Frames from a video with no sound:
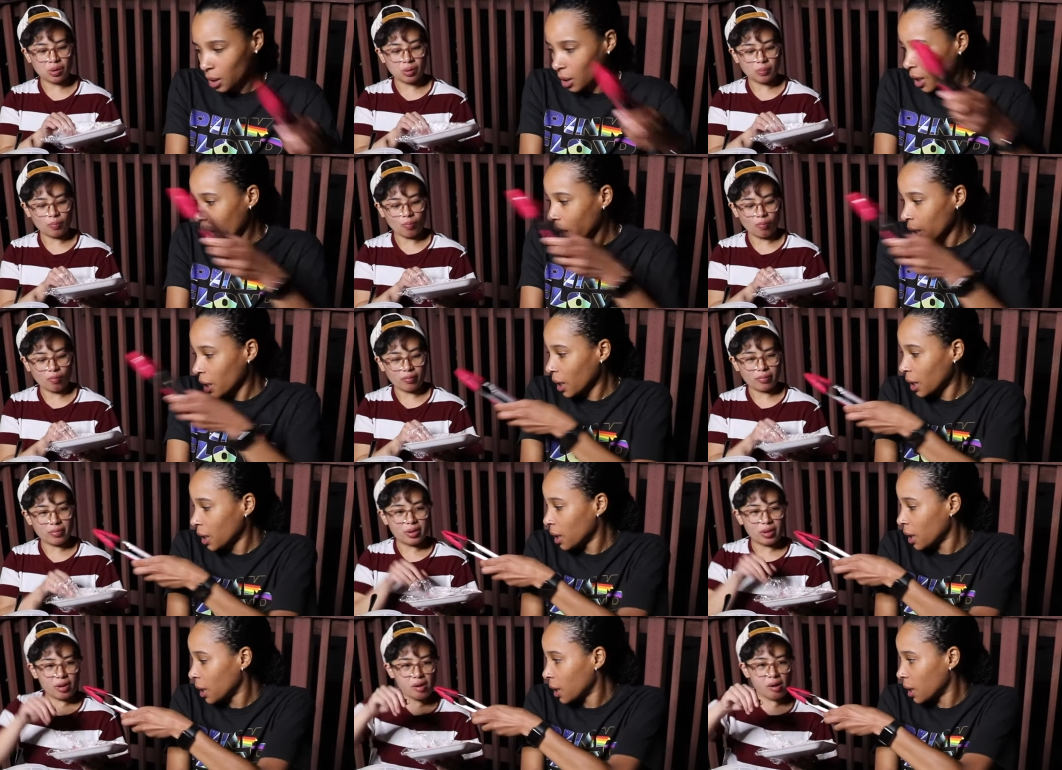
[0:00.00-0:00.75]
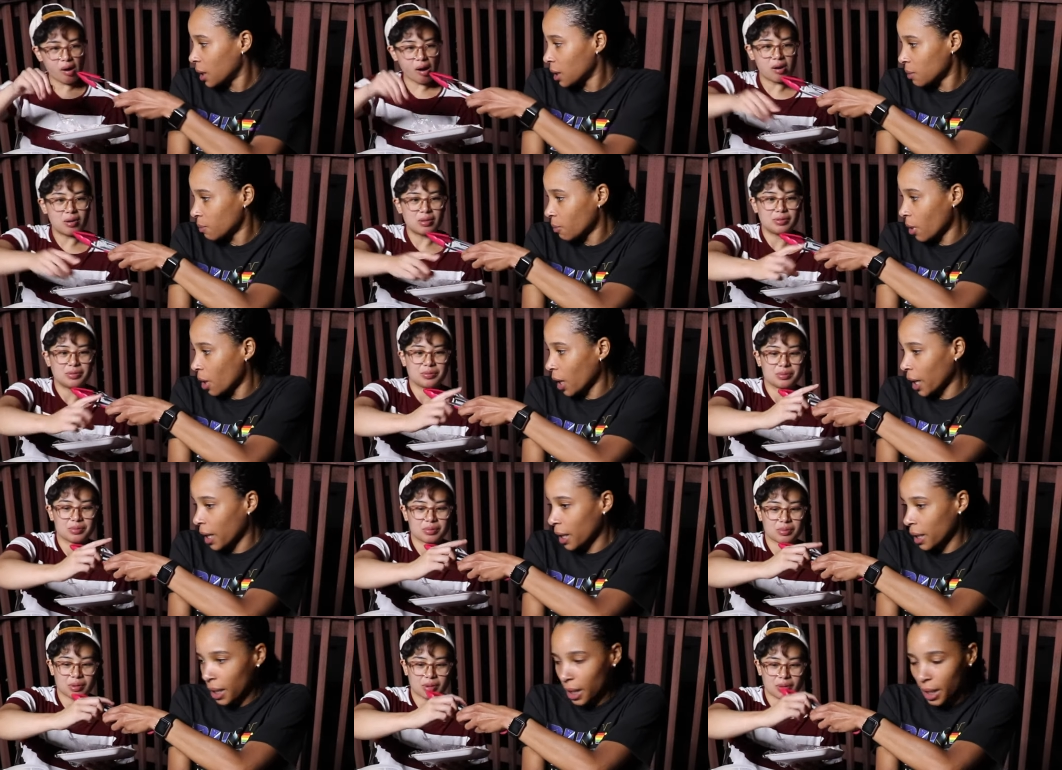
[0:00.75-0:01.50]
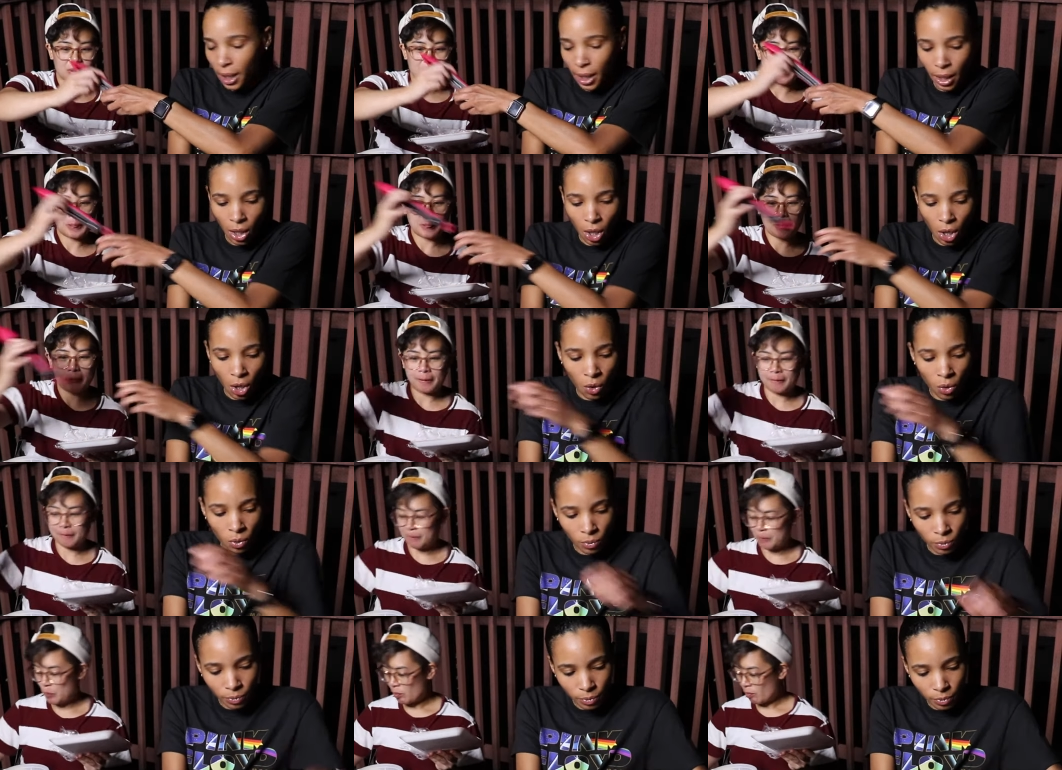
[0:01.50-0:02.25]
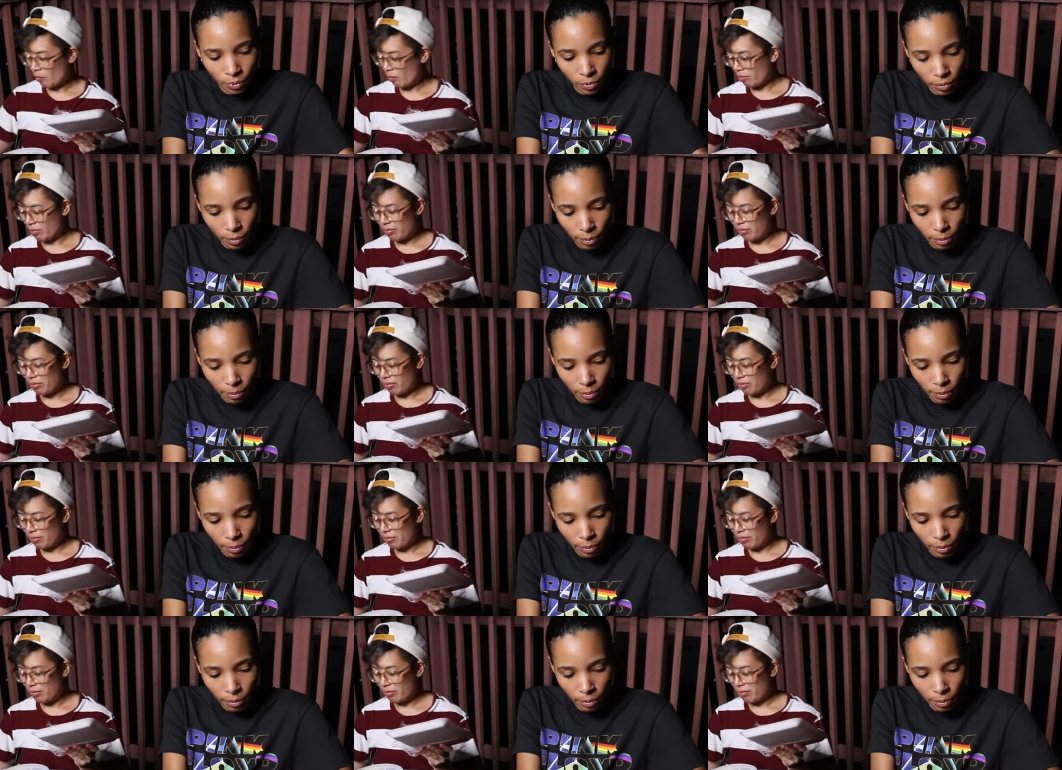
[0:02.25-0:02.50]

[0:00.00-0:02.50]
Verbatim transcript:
Speaker 1: Like they need to get smart like that at home.